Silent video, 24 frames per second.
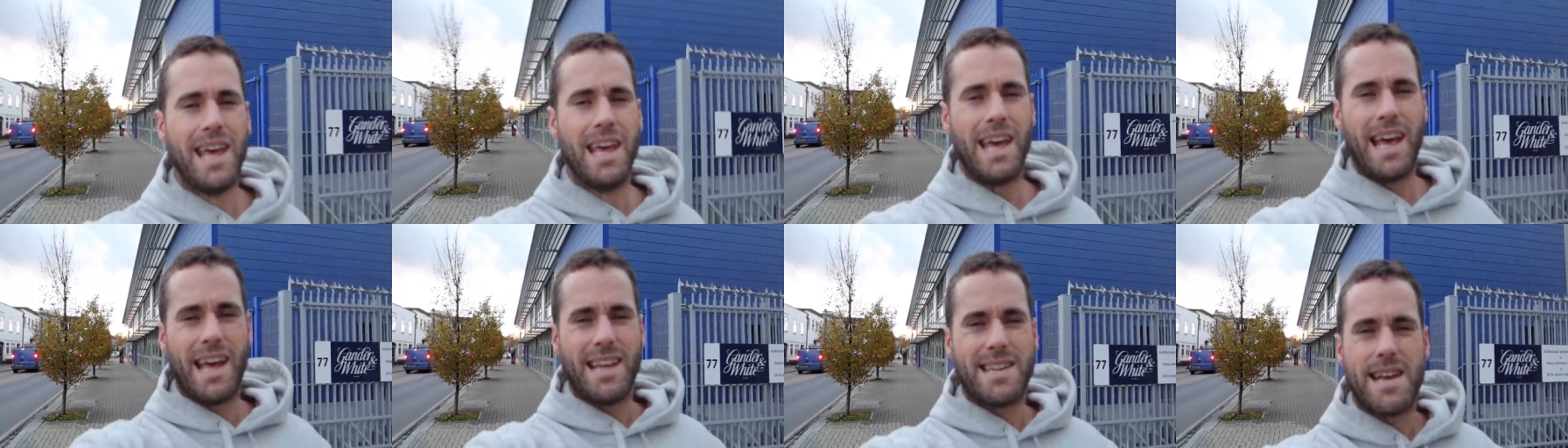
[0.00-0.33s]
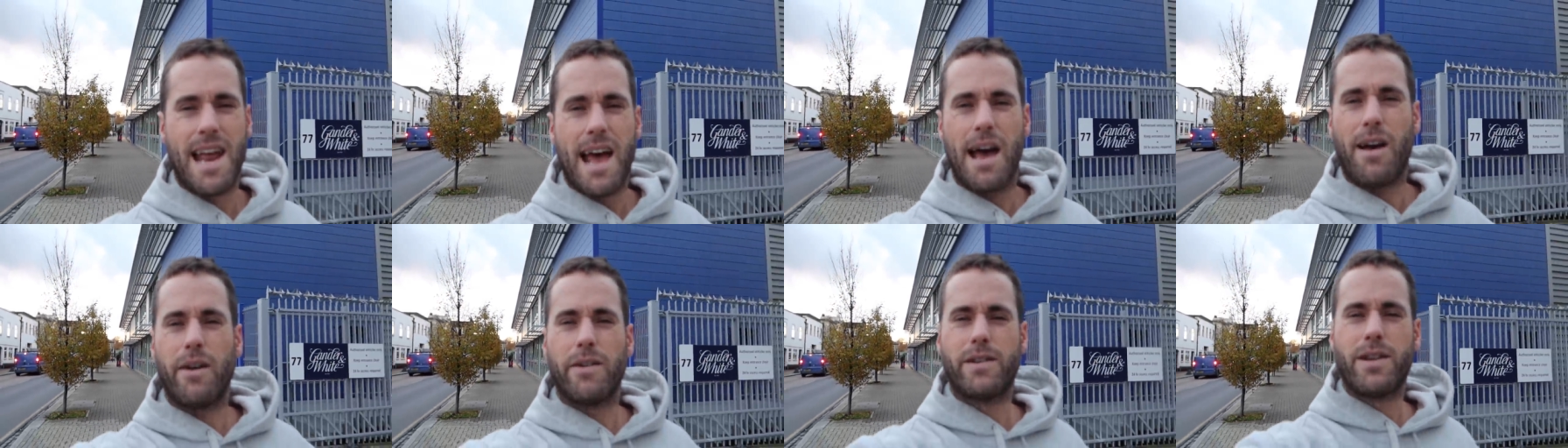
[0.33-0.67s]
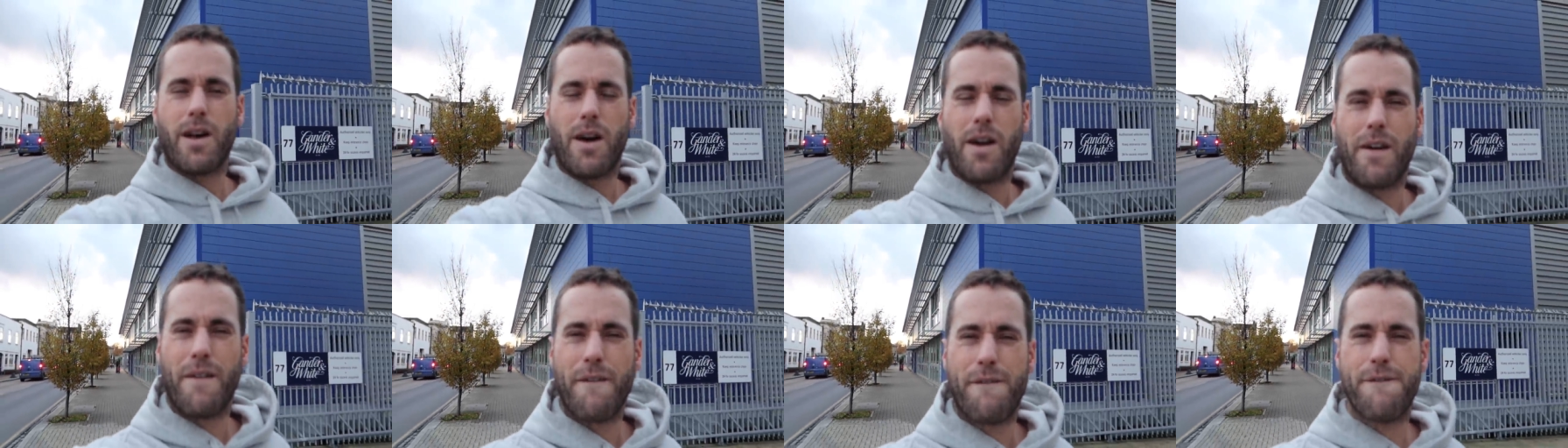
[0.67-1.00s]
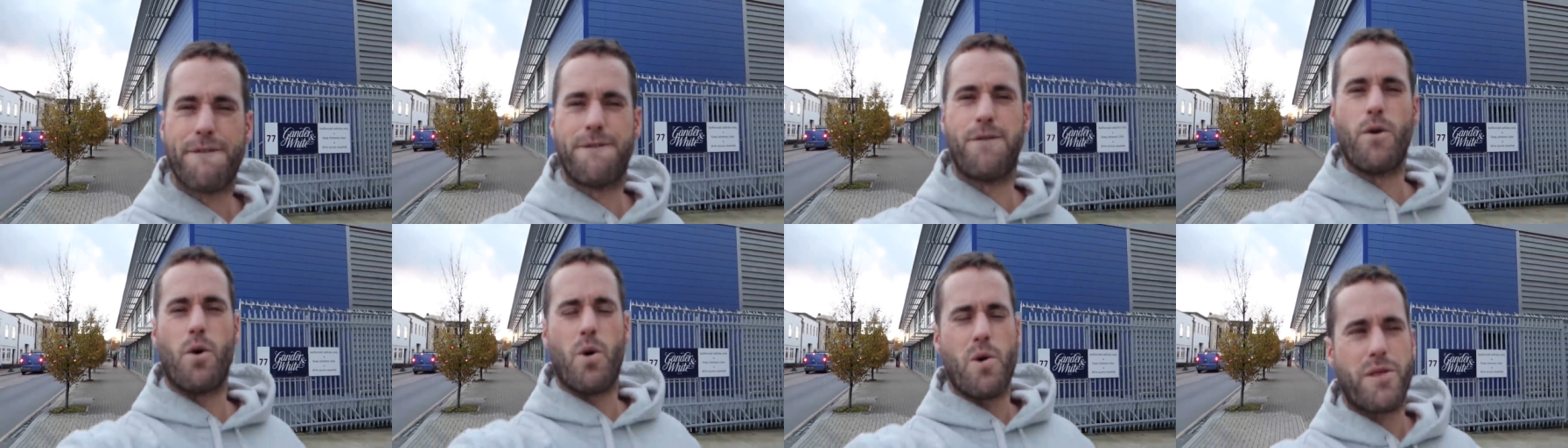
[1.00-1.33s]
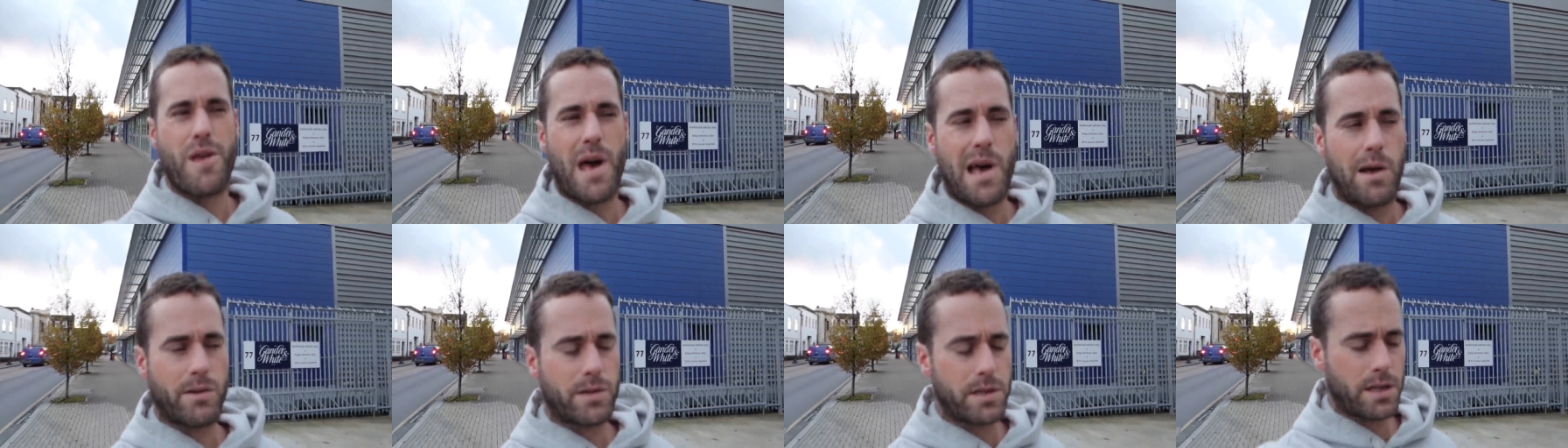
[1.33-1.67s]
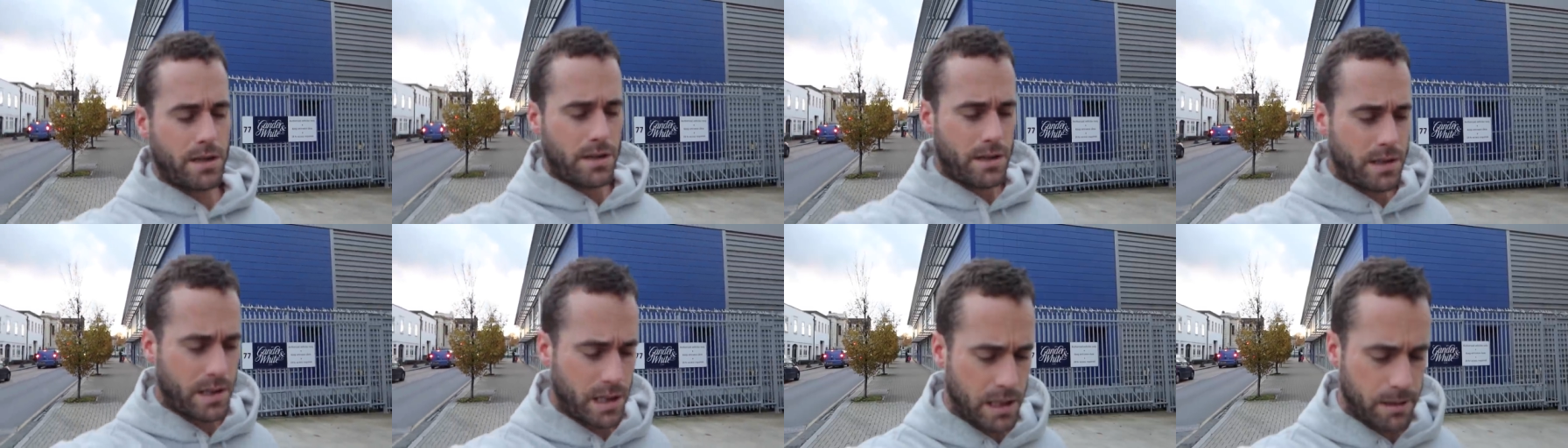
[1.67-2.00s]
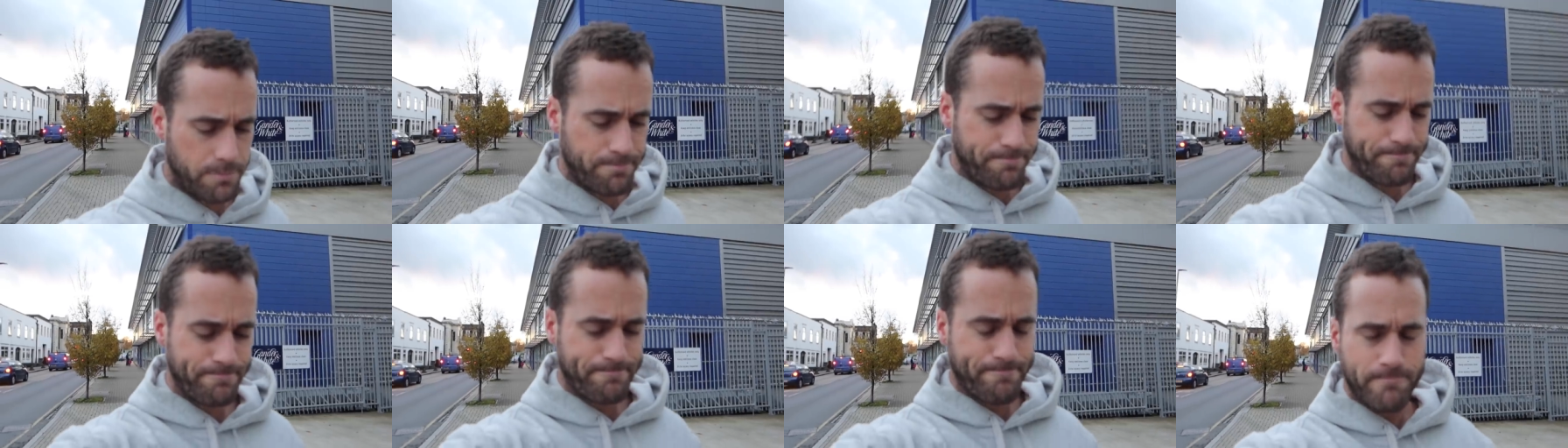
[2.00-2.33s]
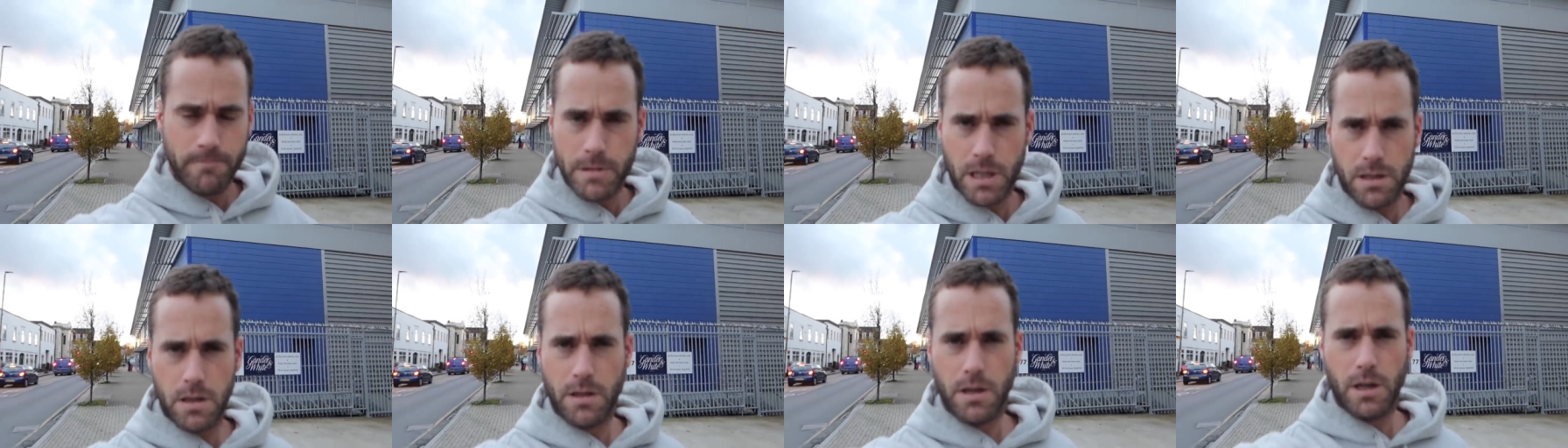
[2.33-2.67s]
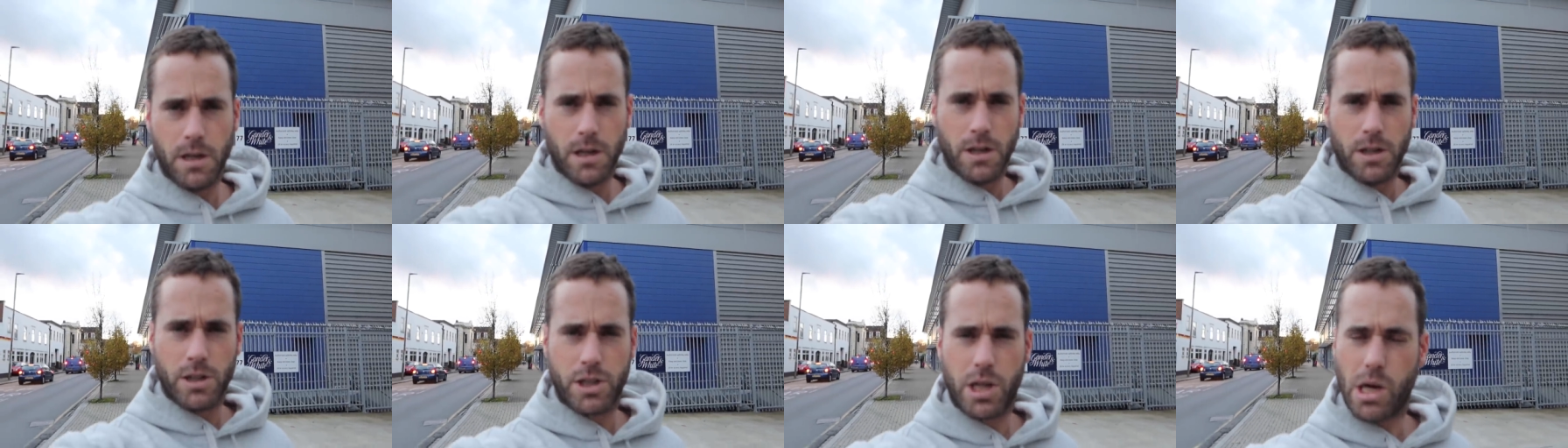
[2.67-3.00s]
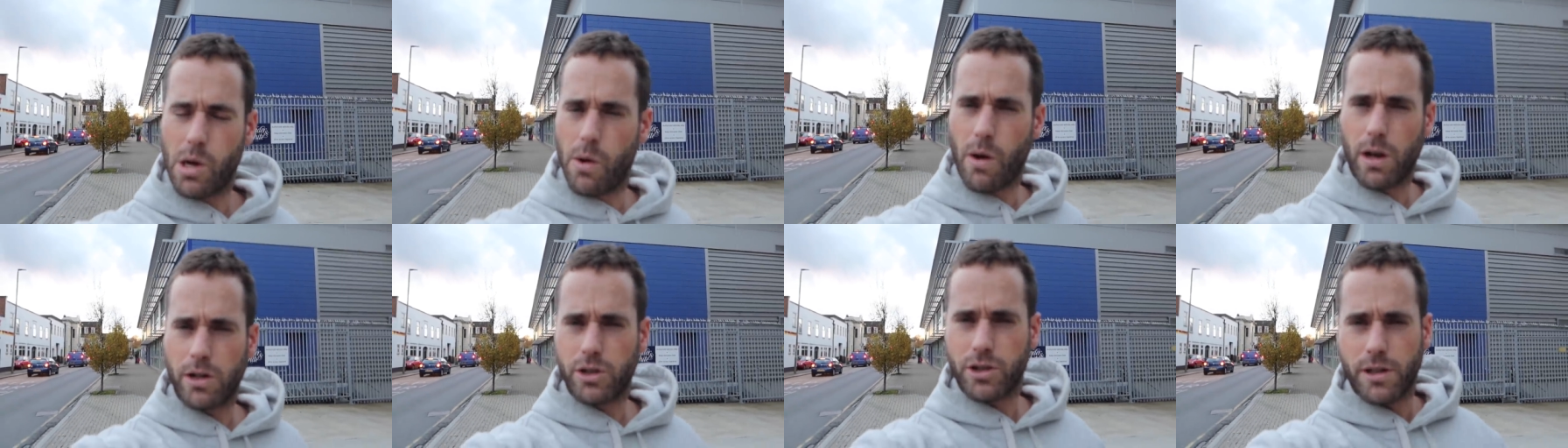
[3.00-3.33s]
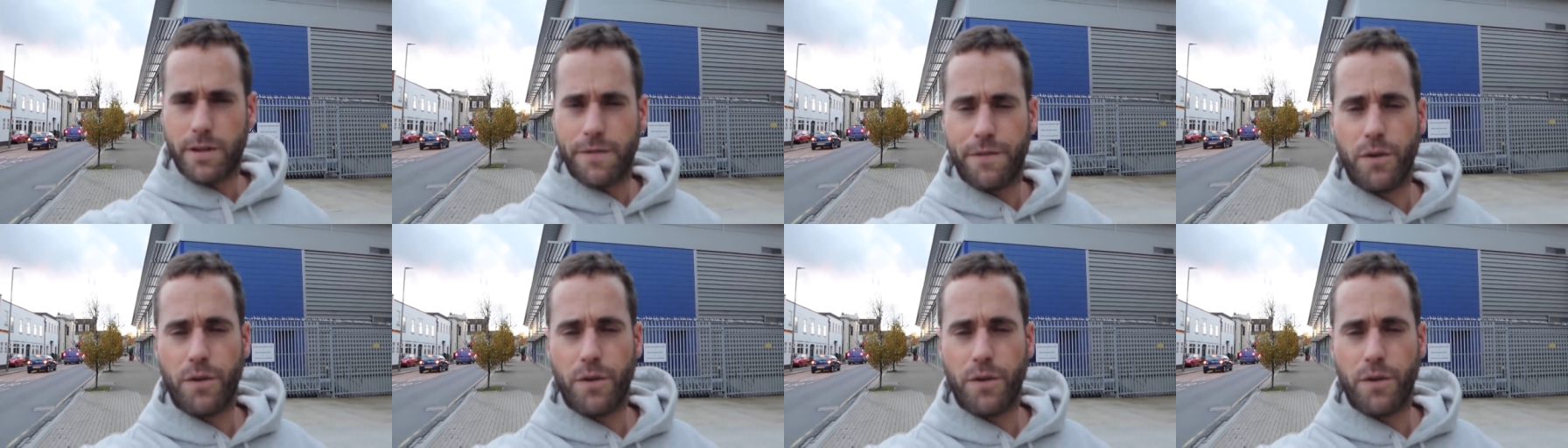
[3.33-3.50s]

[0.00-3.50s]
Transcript: It's now done 4,200,